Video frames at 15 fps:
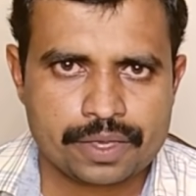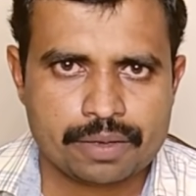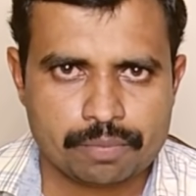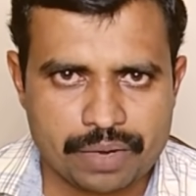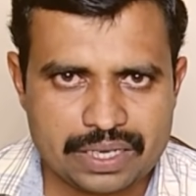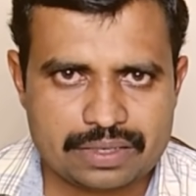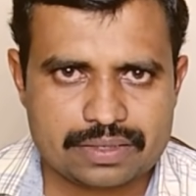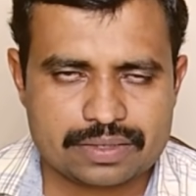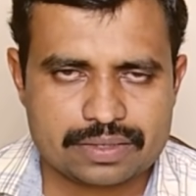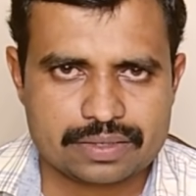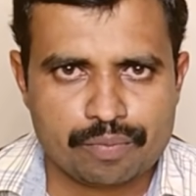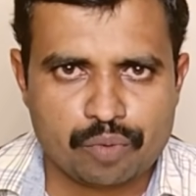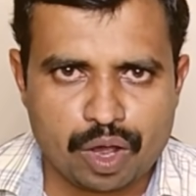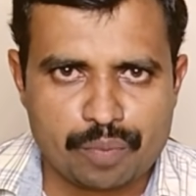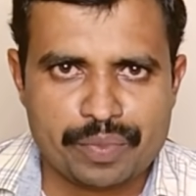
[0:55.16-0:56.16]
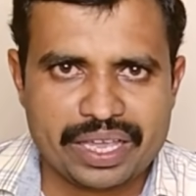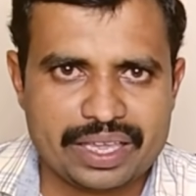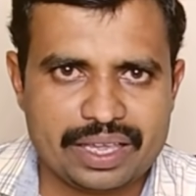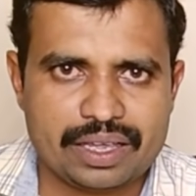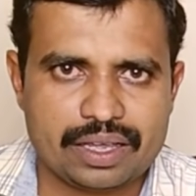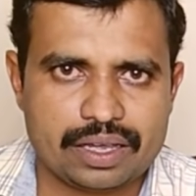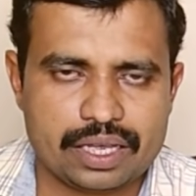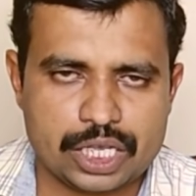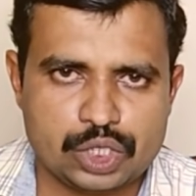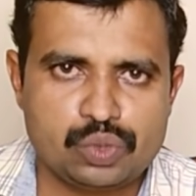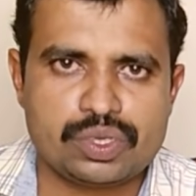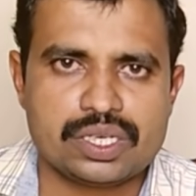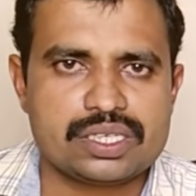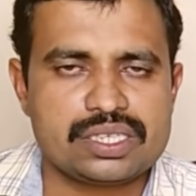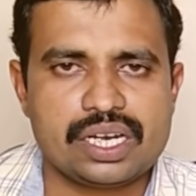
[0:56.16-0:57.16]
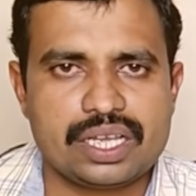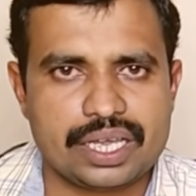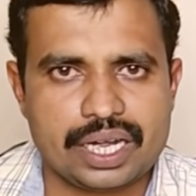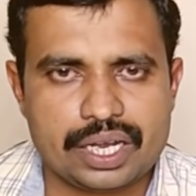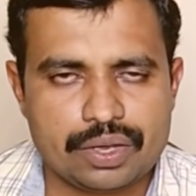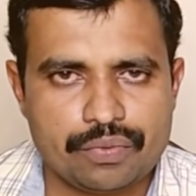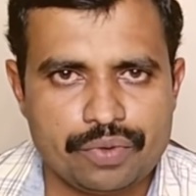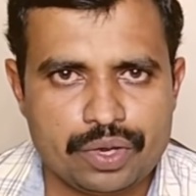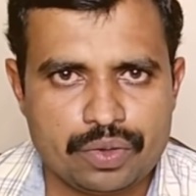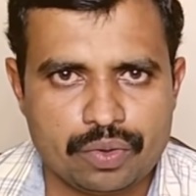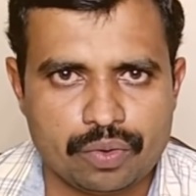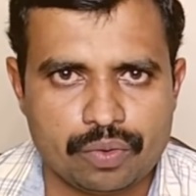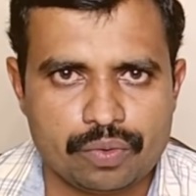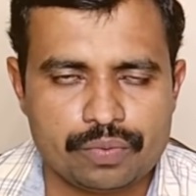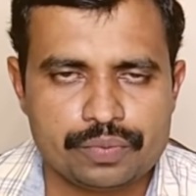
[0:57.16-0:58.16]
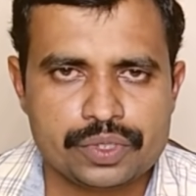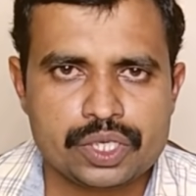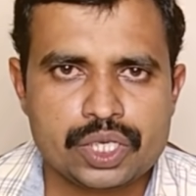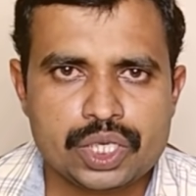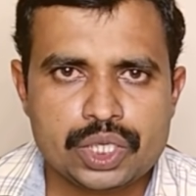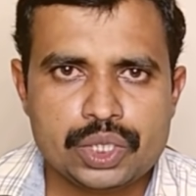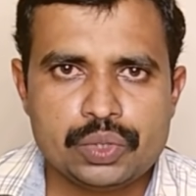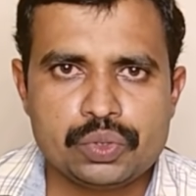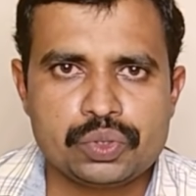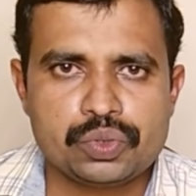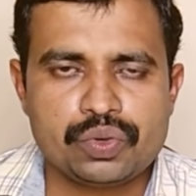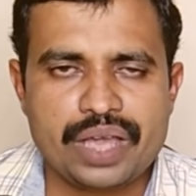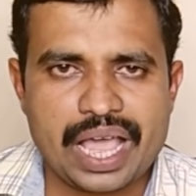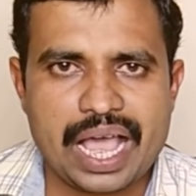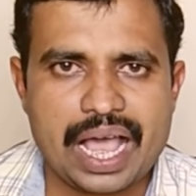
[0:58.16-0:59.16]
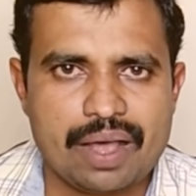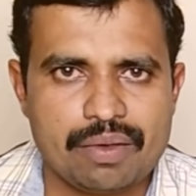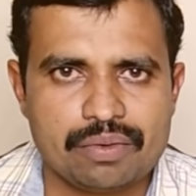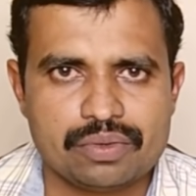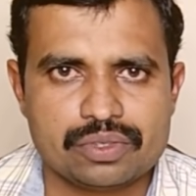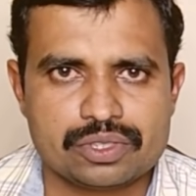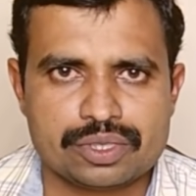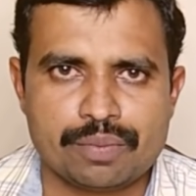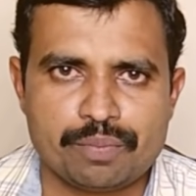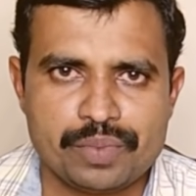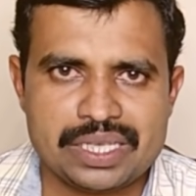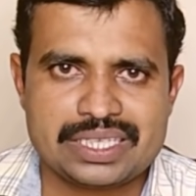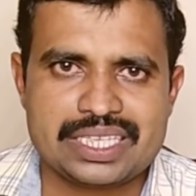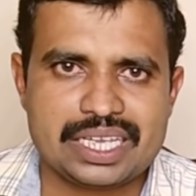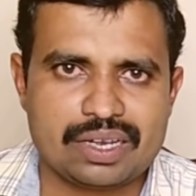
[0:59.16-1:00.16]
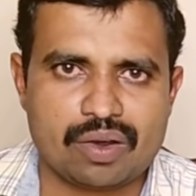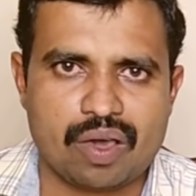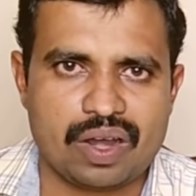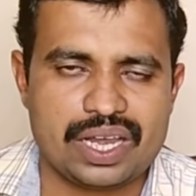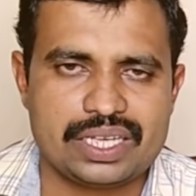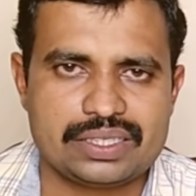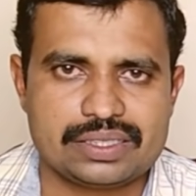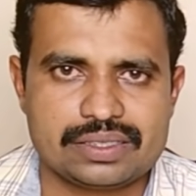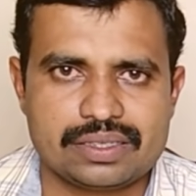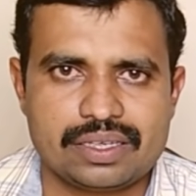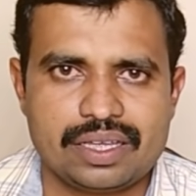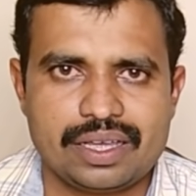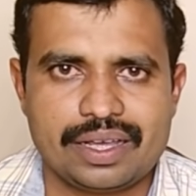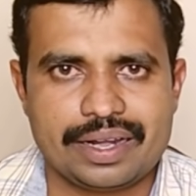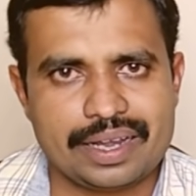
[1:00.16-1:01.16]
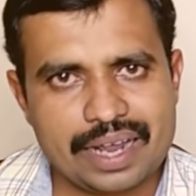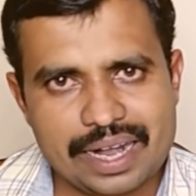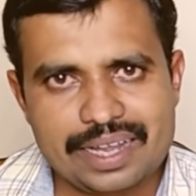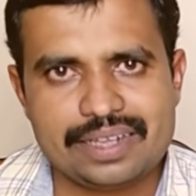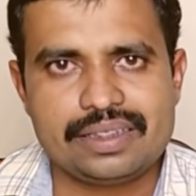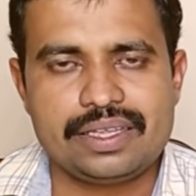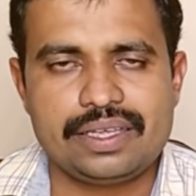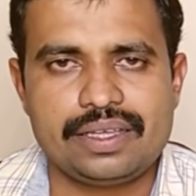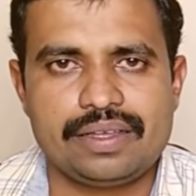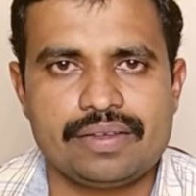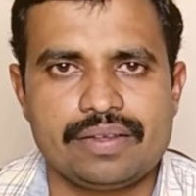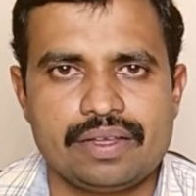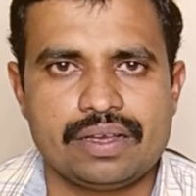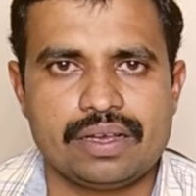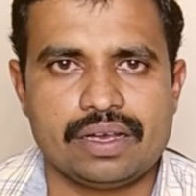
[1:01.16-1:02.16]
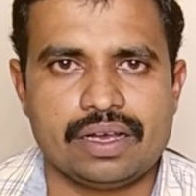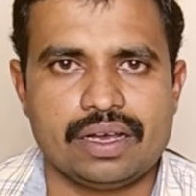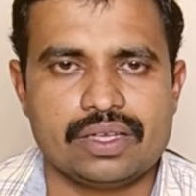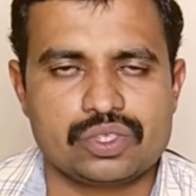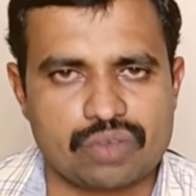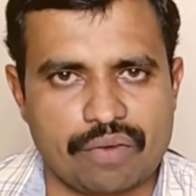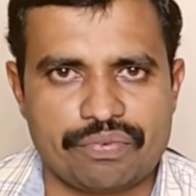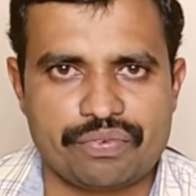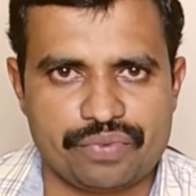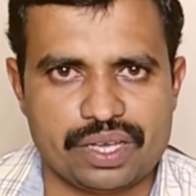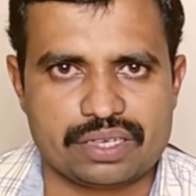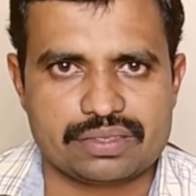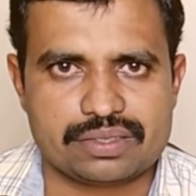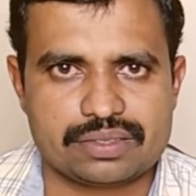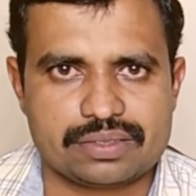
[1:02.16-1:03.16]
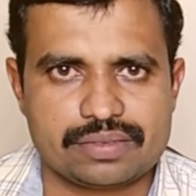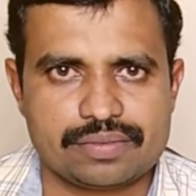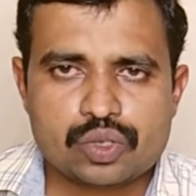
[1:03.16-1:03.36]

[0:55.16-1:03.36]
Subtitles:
but for making educational creative video, you should have some basic knowledge regarding the softwares.